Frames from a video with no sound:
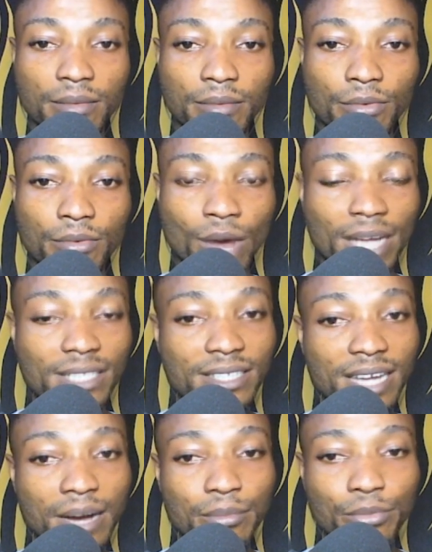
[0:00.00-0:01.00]
white
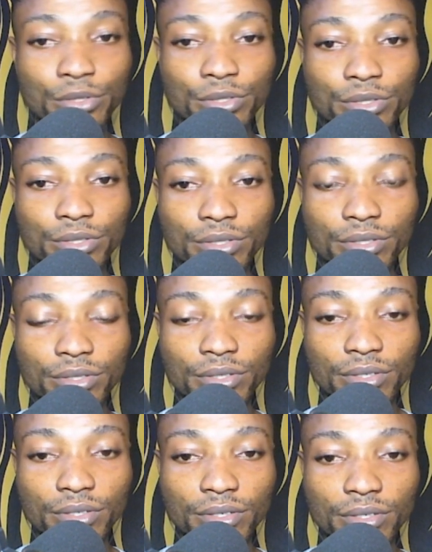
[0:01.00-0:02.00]
gambled
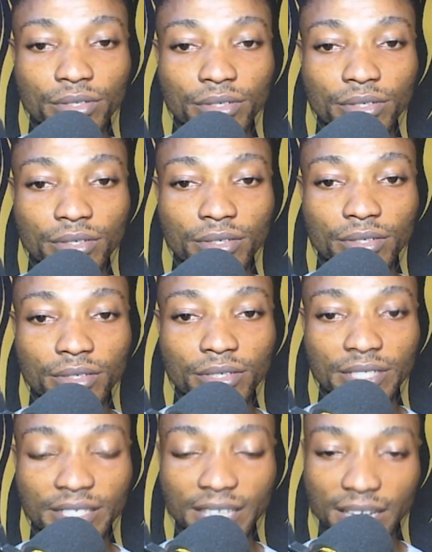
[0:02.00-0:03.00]

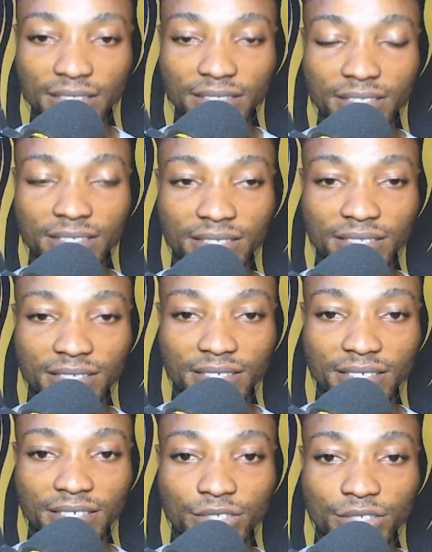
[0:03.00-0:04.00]
the knight.
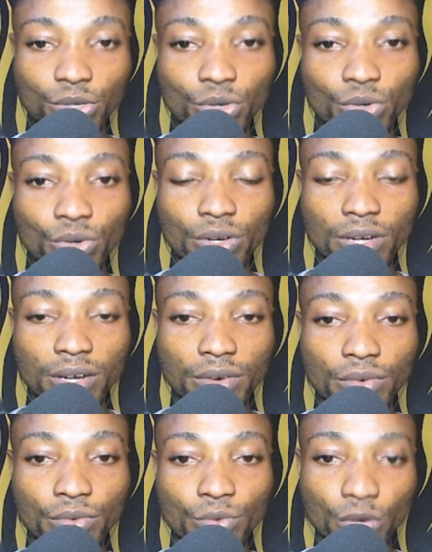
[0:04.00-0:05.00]
So,
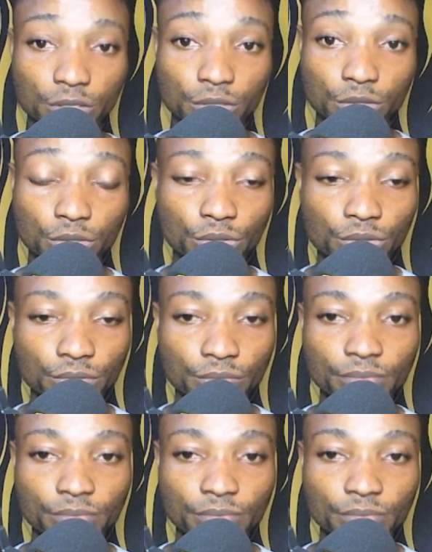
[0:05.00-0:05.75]
what to do?